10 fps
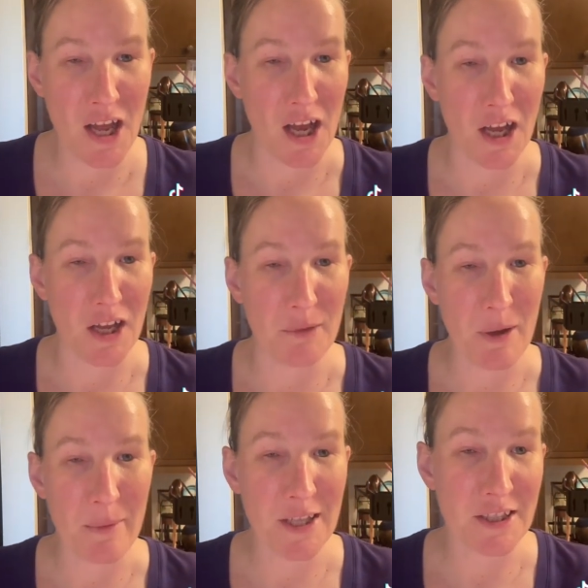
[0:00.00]

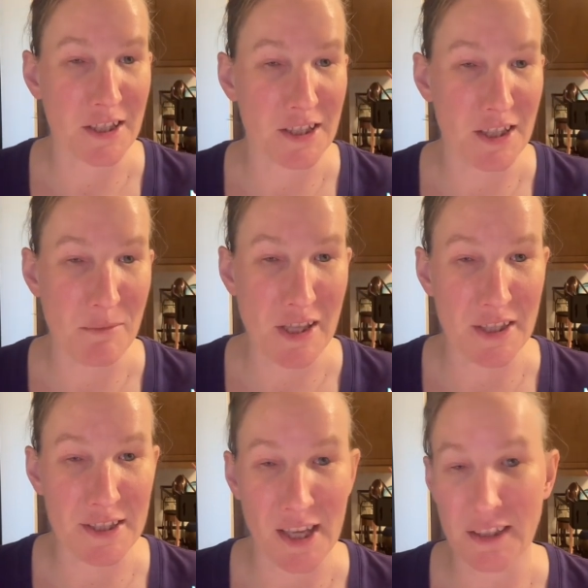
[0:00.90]
about to Kazimi the
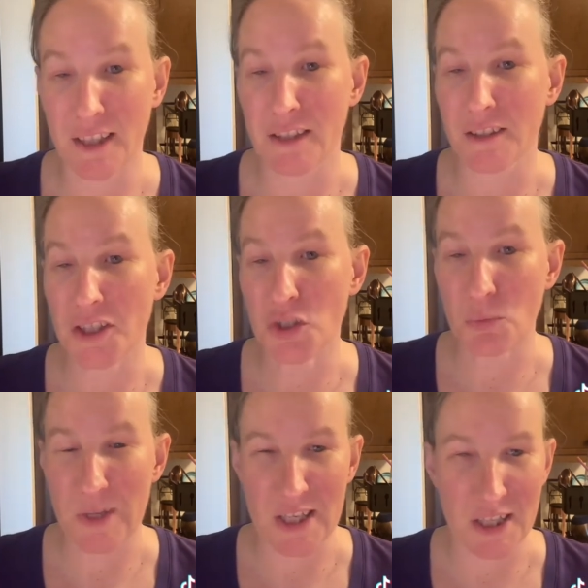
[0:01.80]
sun later this
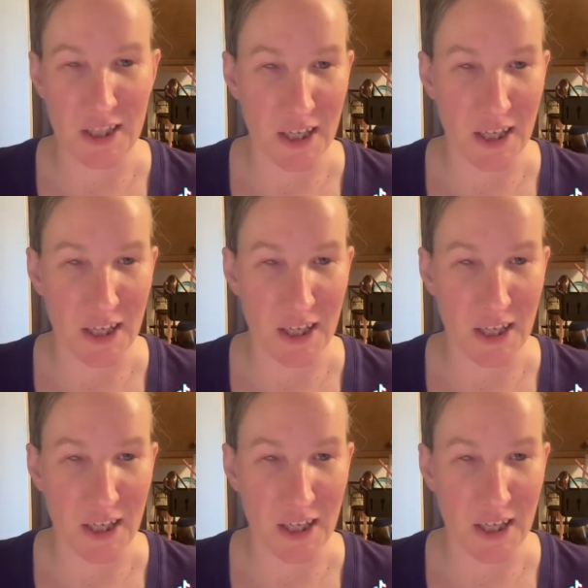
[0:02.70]
week.